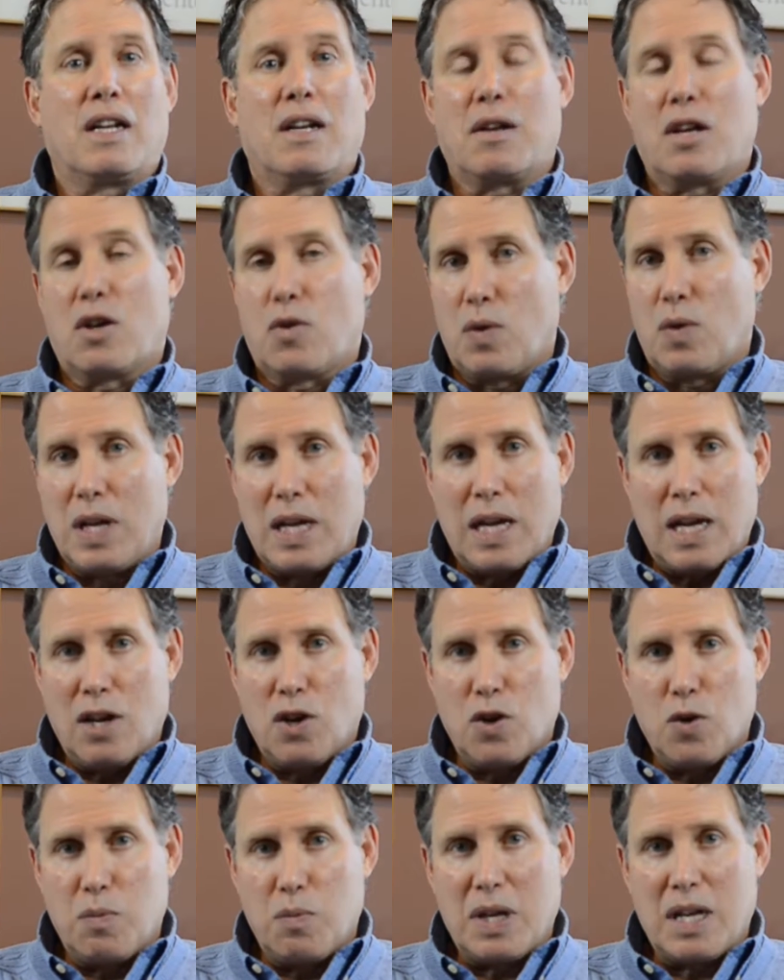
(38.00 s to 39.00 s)
create
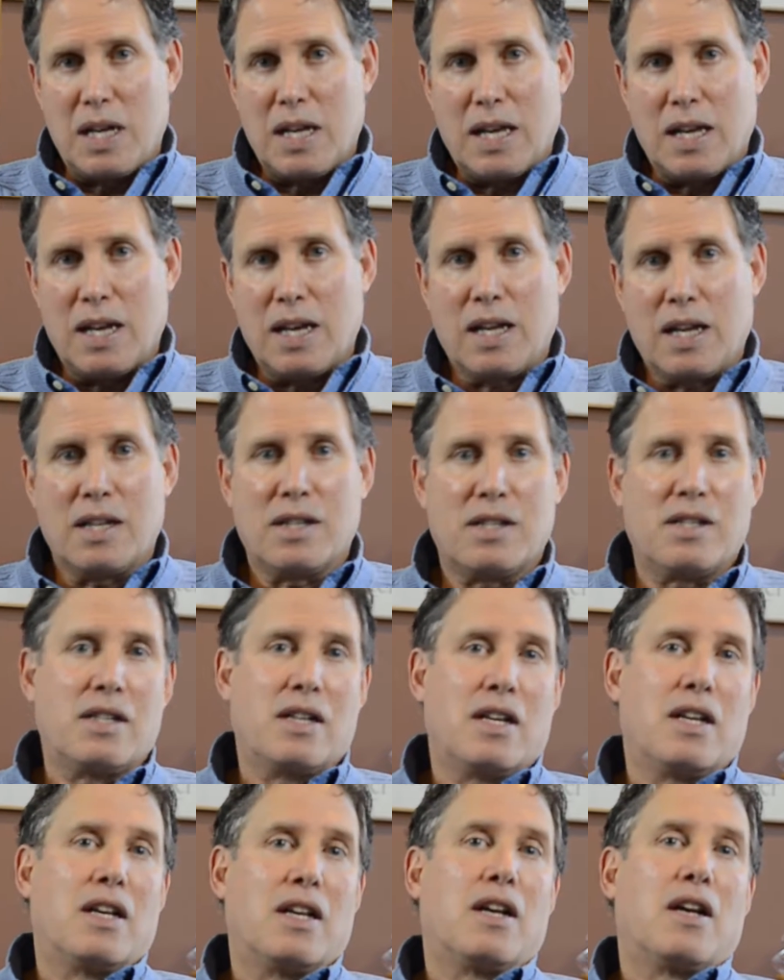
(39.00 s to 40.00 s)
new beginnings,
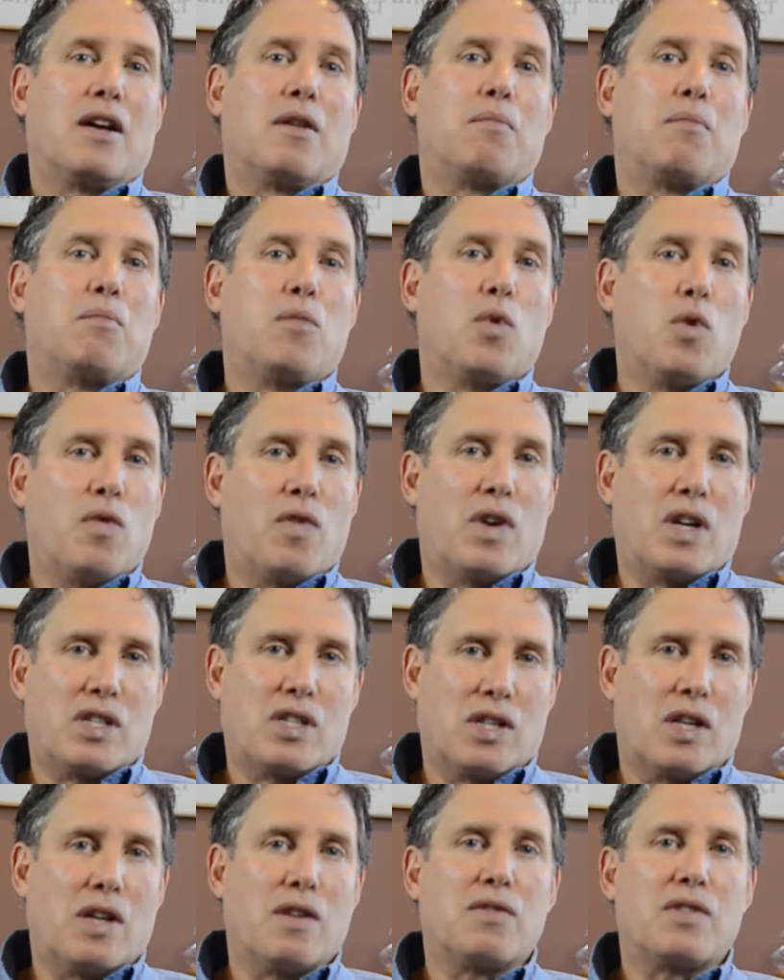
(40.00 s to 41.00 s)
move
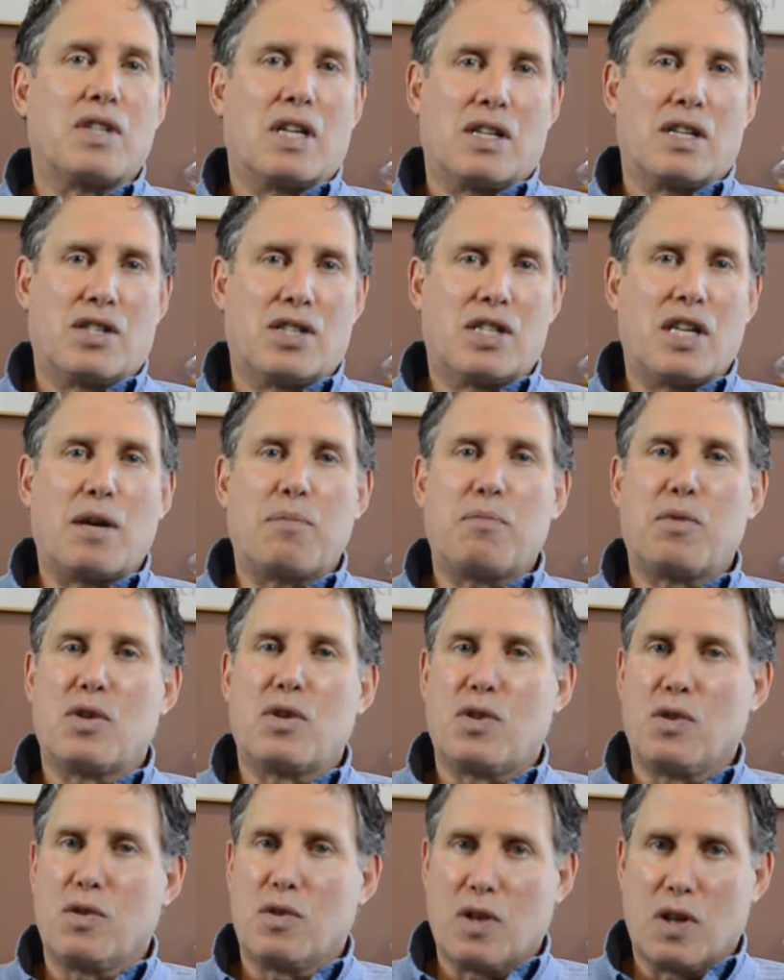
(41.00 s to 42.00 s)
ourselves a step or
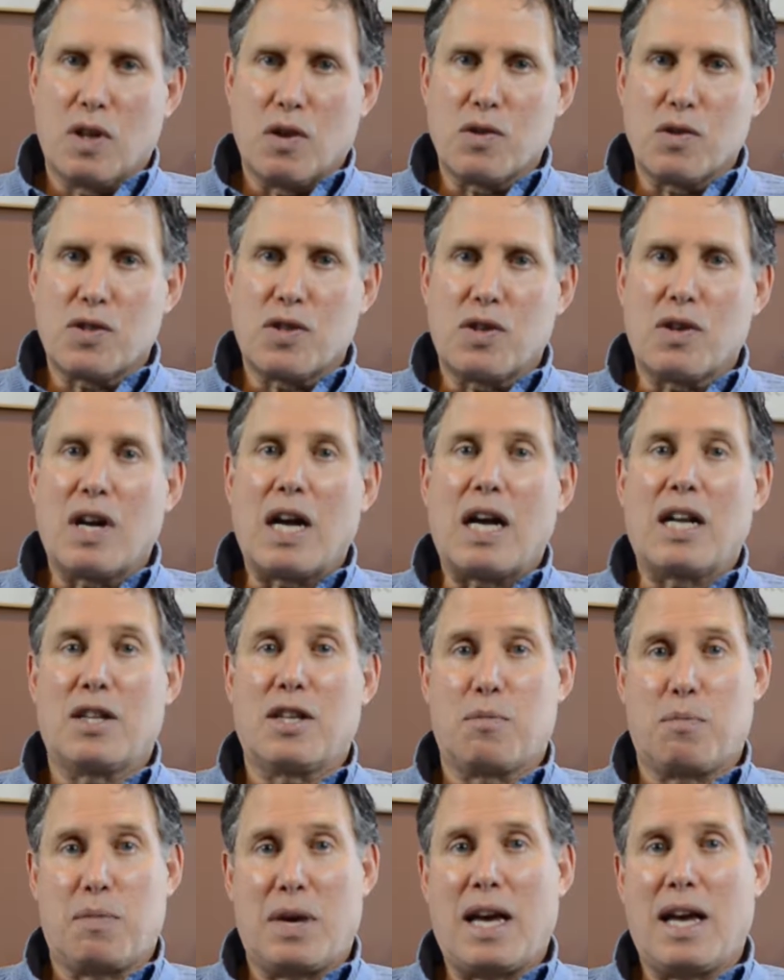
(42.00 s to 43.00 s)
two closer on the
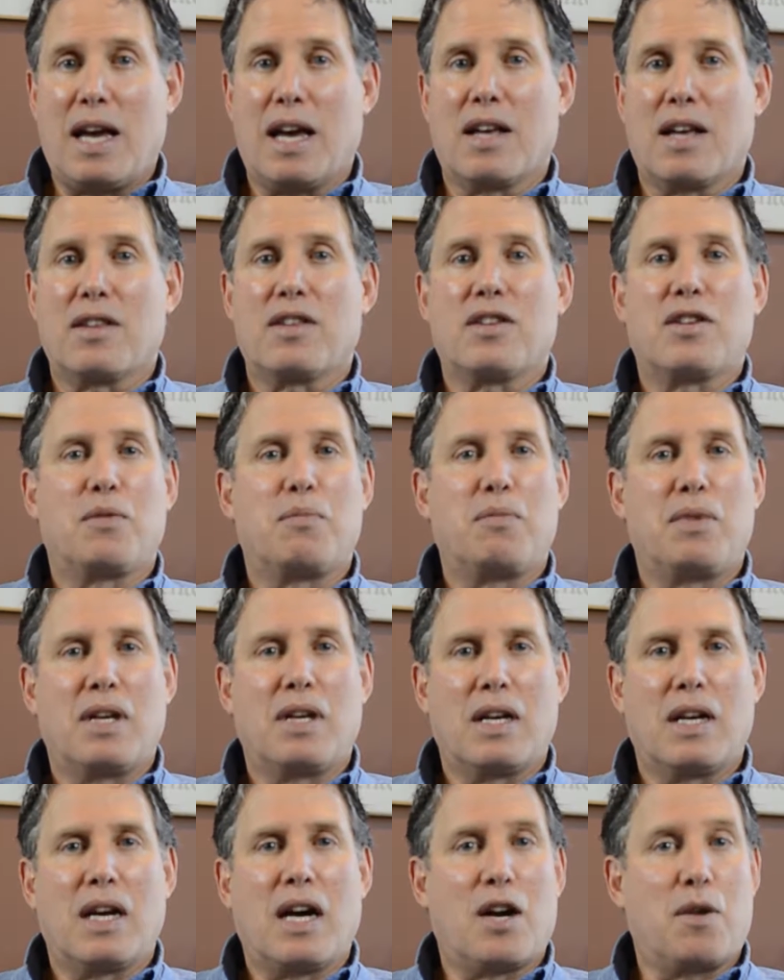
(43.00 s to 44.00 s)
path to
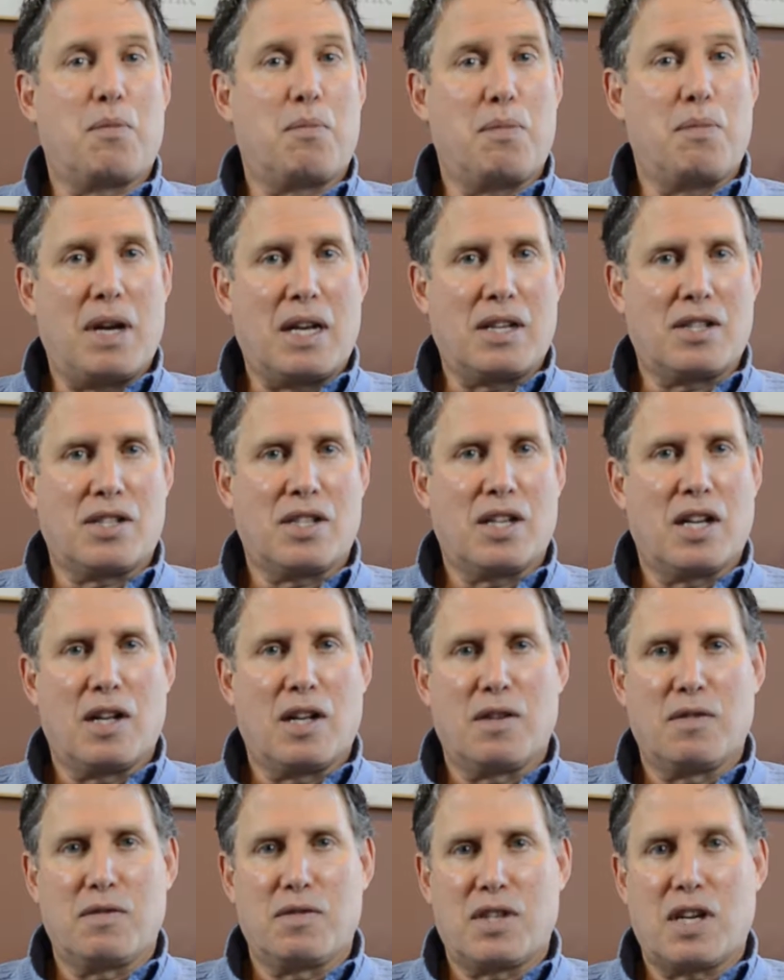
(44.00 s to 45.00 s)
being our best
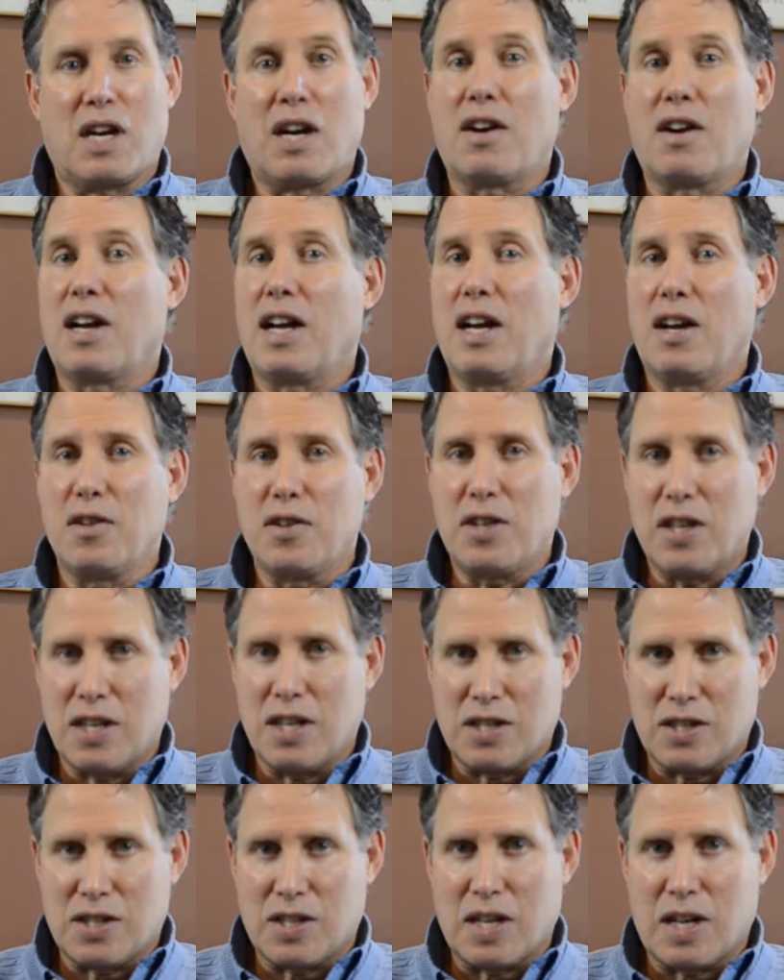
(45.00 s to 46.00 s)
selves, our
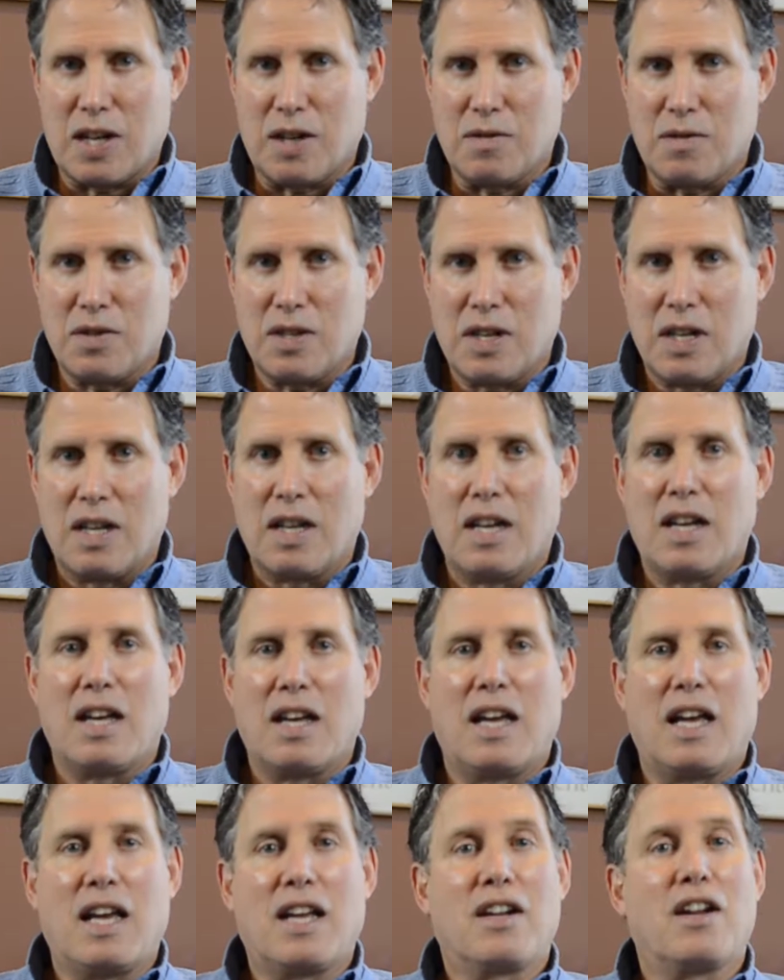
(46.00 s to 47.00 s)
healthiest selves,
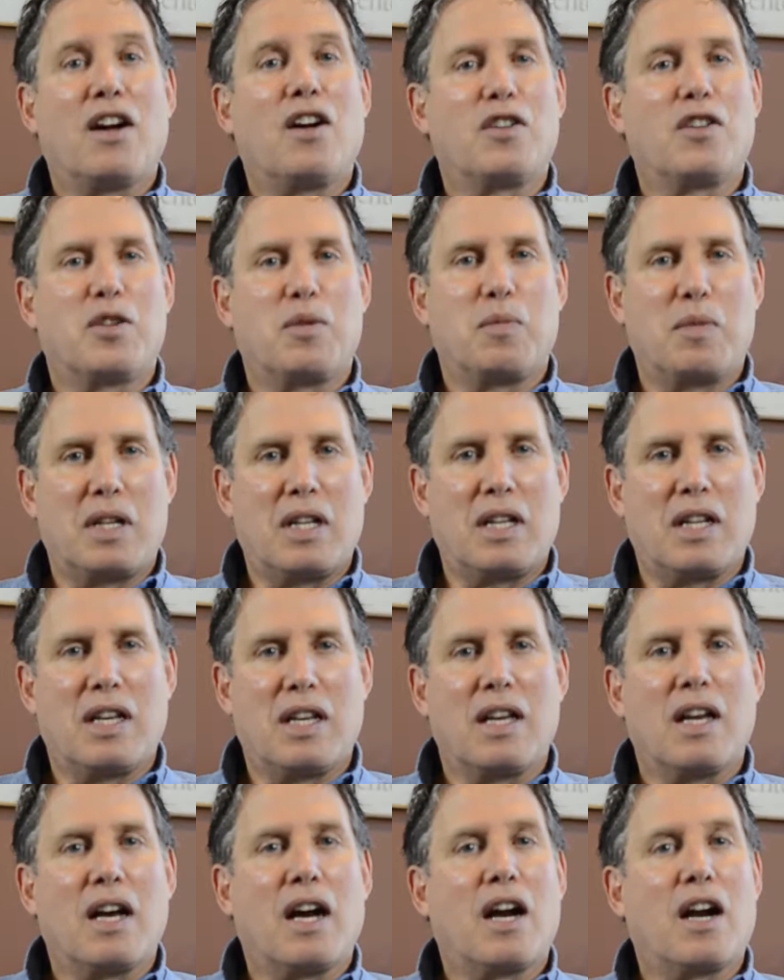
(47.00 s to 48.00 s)
and
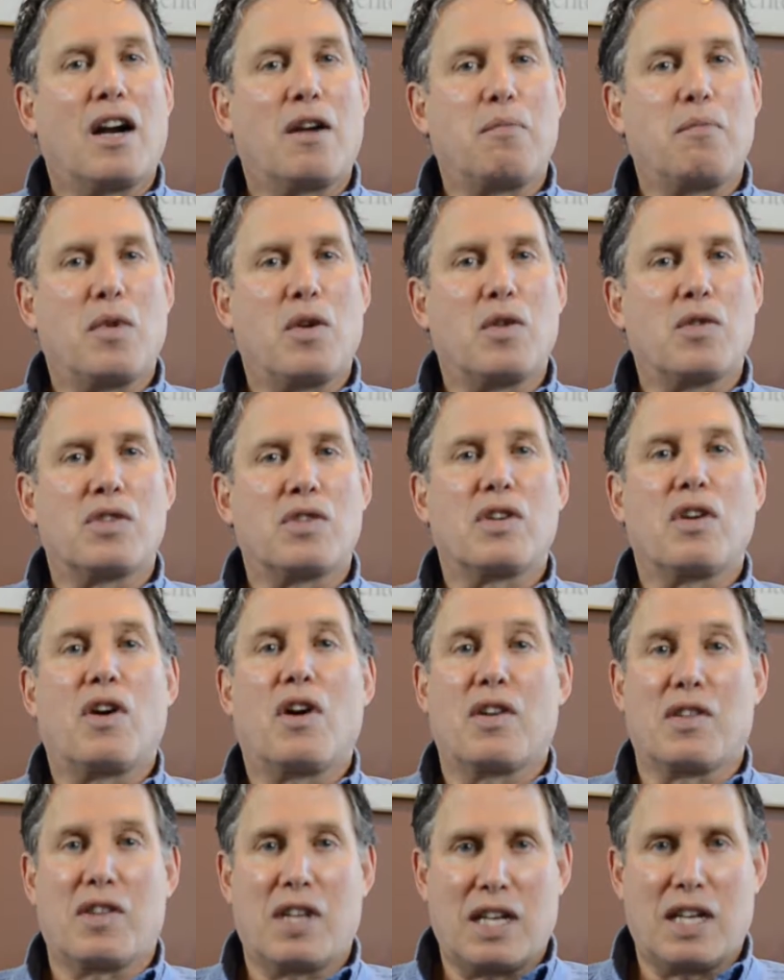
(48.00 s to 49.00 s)
ultimately our most
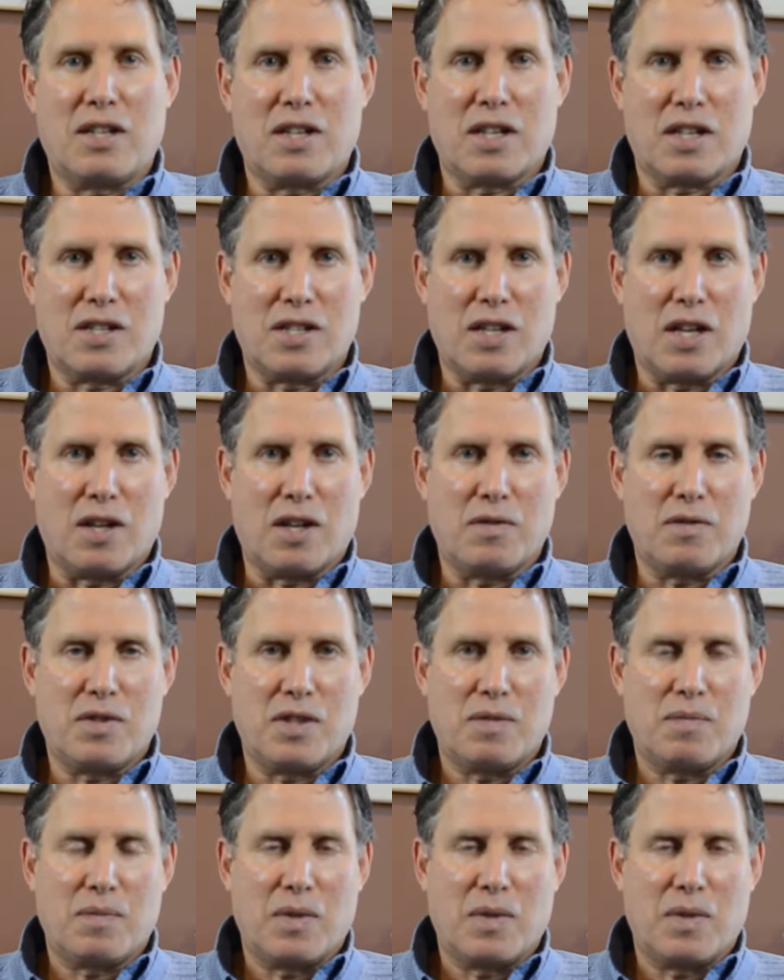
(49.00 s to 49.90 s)
authentic selves.